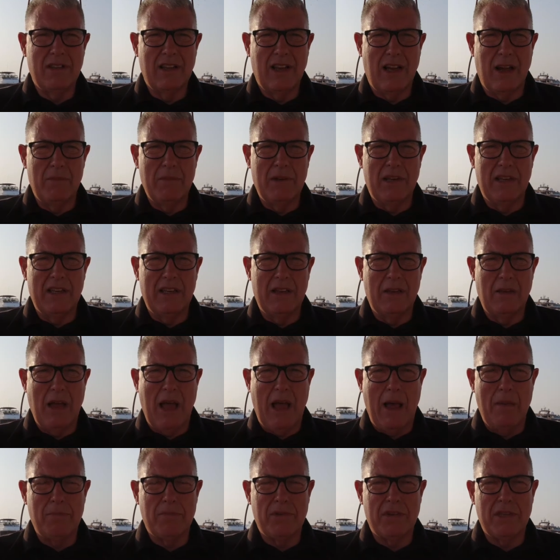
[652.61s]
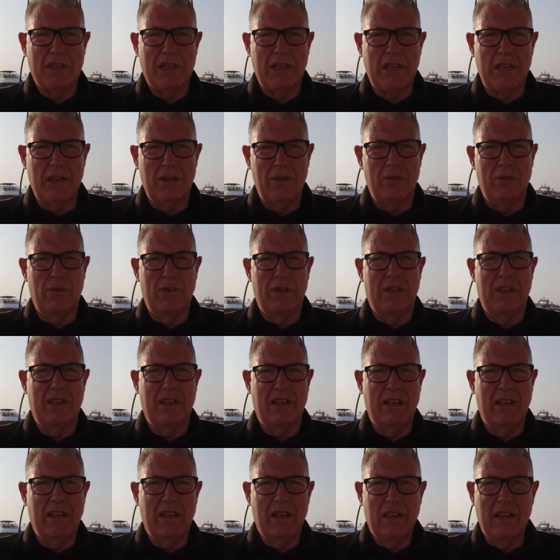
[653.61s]
I mean, absolutely
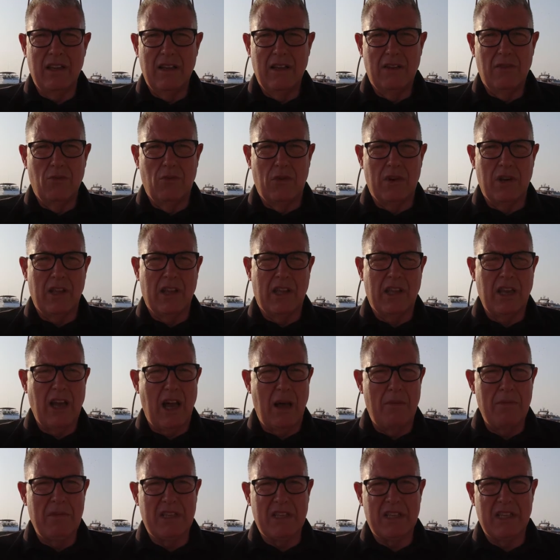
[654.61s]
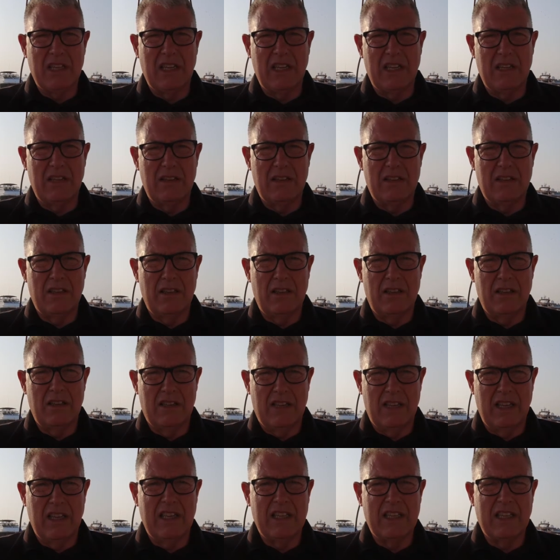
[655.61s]
one of the calmest
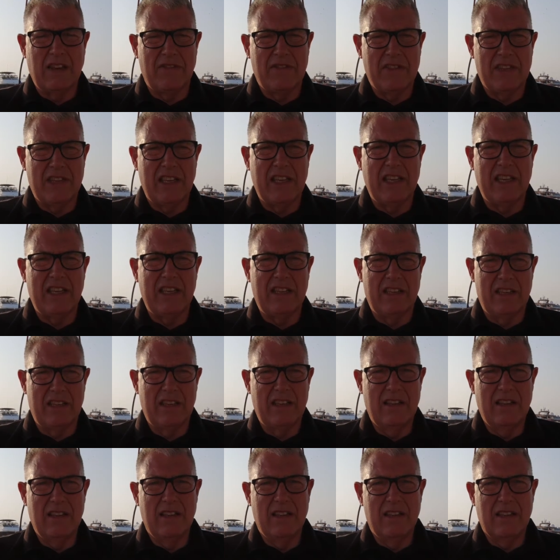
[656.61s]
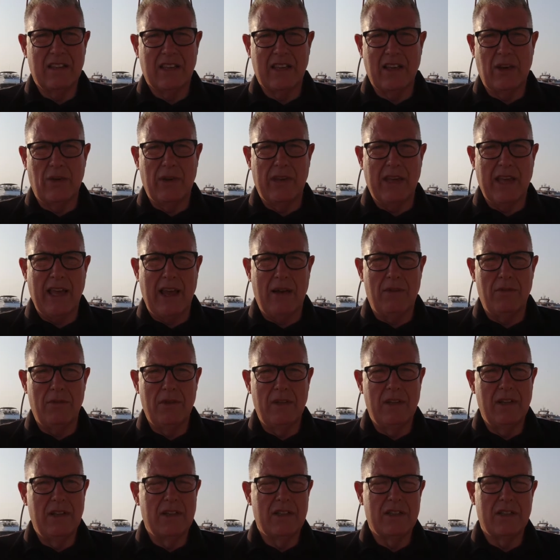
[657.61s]
seas I've seen going out.
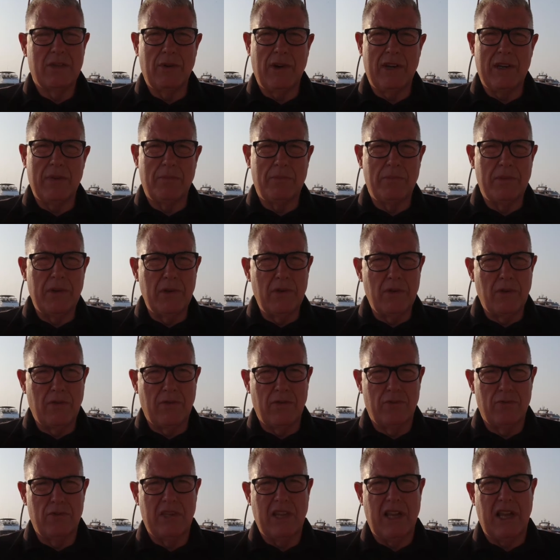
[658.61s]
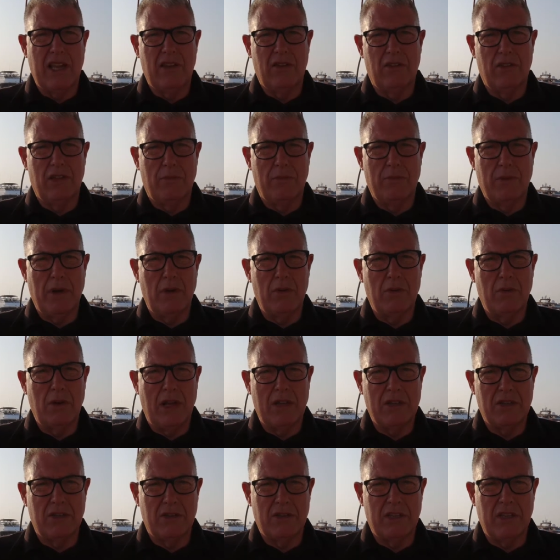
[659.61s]
So we had a beautiful day on the boat.
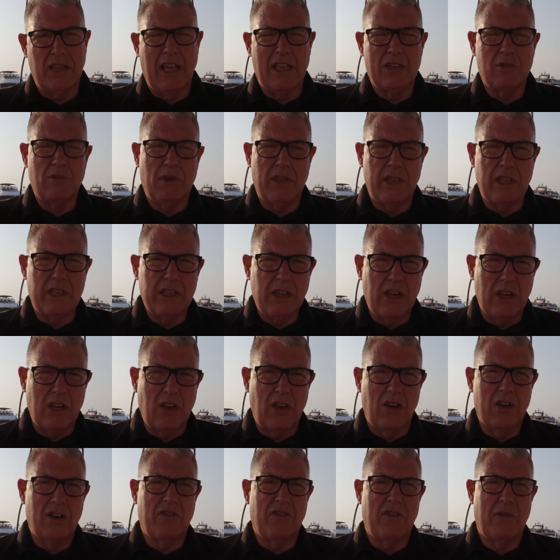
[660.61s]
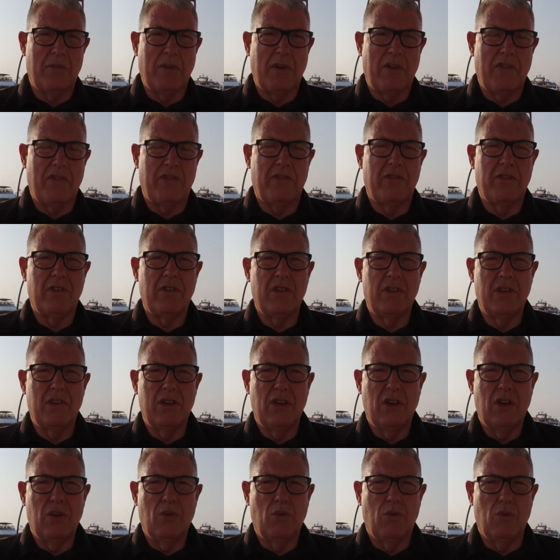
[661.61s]
As you see, that's why there's a lot of above
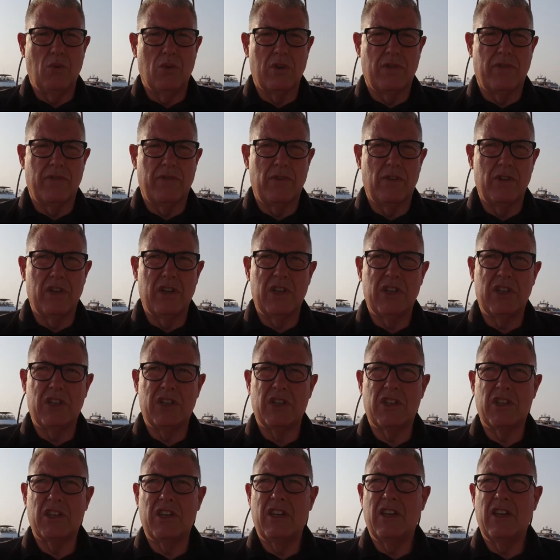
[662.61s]
water footage.